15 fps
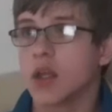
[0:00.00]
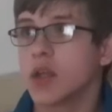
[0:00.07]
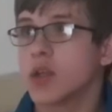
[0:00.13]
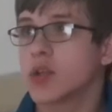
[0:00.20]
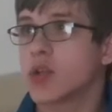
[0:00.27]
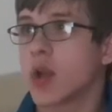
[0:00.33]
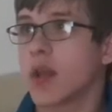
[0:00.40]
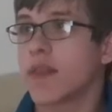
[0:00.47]

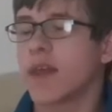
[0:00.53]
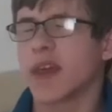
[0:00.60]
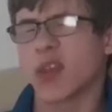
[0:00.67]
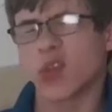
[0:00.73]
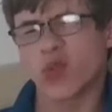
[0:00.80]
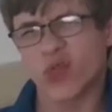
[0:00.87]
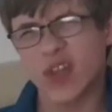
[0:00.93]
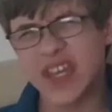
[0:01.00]
I'm trying to think,
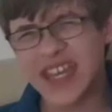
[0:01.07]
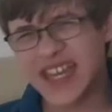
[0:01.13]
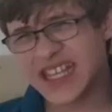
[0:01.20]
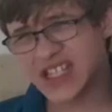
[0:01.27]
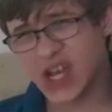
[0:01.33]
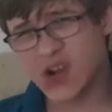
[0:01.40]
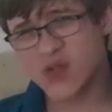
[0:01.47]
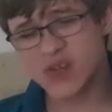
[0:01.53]
3 years
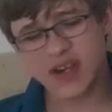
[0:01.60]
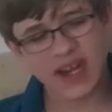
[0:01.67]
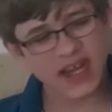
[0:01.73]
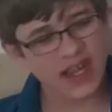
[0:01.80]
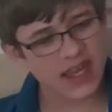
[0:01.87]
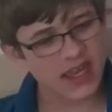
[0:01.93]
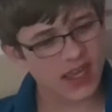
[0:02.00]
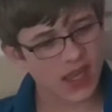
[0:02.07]
old
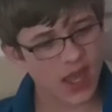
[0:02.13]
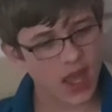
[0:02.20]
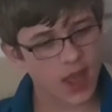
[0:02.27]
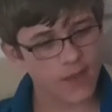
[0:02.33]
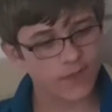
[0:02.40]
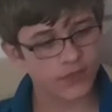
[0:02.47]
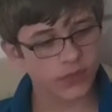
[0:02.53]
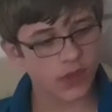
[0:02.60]
nearly.
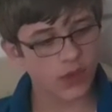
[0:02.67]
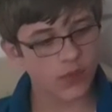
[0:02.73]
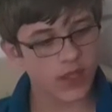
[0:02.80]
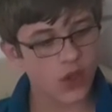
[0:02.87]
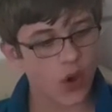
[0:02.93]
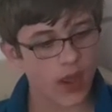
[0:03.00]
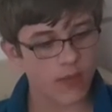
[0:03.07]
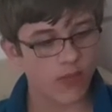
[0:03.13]
We
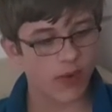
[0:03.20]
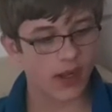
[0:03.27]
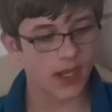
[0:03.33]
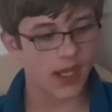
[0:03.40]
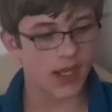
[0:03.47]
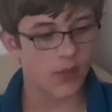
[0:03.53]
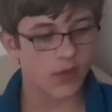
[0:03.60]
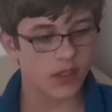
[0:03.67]
got him when
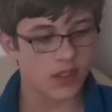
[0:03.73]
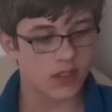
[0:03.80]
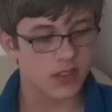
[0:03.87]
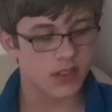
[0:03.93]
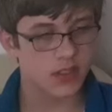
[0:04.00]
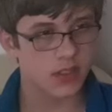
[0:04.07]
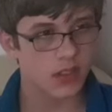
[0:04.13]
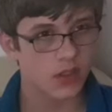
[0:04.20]
he
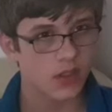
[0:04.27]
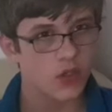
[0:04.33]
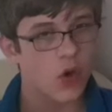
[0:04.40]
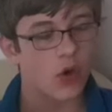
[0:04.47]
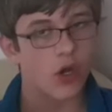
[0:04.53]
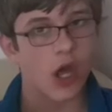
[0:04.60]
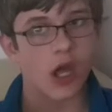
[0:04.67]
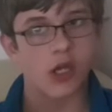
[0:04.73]
was
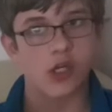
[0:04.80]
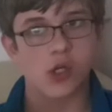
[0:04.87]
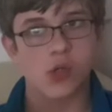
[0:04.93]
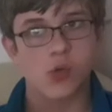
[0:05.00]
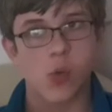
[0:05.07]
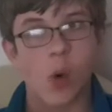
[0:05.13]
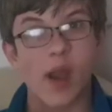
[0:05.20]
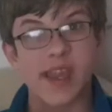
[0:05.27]
not
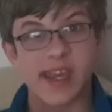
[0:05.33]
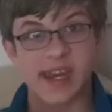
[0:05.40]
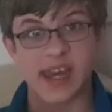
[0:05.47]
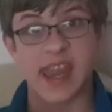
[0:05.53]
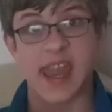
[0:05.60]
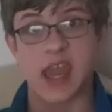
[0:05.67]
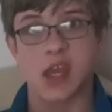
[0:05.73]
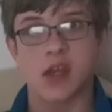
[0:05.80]
quite an
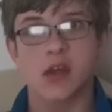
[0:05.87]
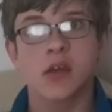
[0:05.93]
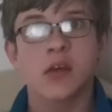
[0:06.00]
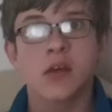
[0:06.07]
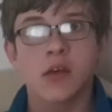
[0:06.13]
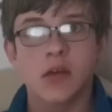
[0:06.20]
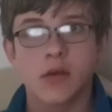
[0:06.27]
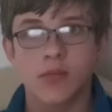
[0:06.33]
egg,
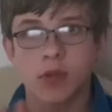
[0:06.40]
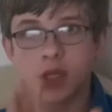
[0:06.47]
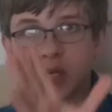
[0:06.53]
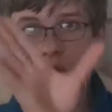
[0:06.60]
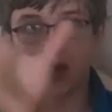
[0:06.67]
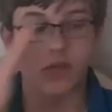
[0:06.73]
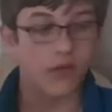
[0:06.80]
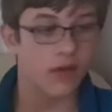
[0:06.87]
but you
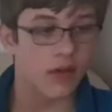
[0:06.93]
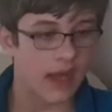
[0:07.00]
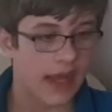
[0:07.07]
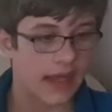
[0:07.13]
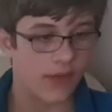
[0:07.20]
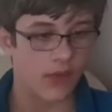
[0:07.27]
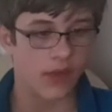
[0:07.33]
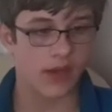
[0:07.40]
know, an
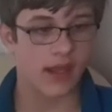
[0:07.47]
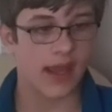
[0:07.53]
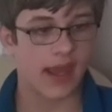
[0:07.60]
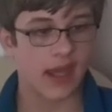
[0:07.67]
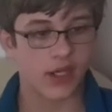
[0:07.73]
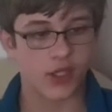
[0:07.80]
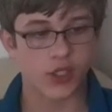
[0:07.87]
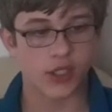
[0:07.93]
egg that
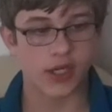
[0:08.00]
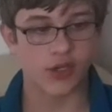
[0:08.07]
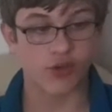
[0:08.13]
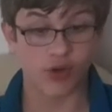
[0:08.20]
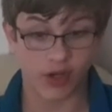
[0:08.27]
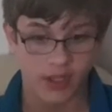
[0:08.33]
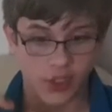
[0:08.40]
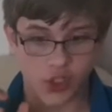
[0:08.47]
hatched,
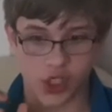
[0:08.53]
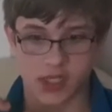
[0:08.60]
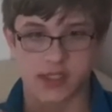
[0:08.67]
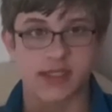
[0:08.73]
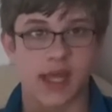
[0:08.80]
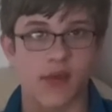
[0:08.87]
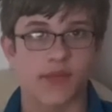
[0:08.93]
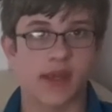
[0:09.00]
literally
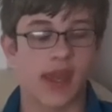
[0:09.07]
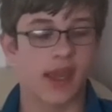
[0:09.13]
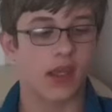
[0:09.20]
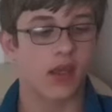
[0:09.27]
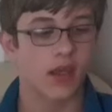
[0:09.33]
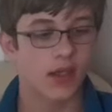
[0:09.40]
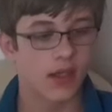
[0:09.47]
just out the egg.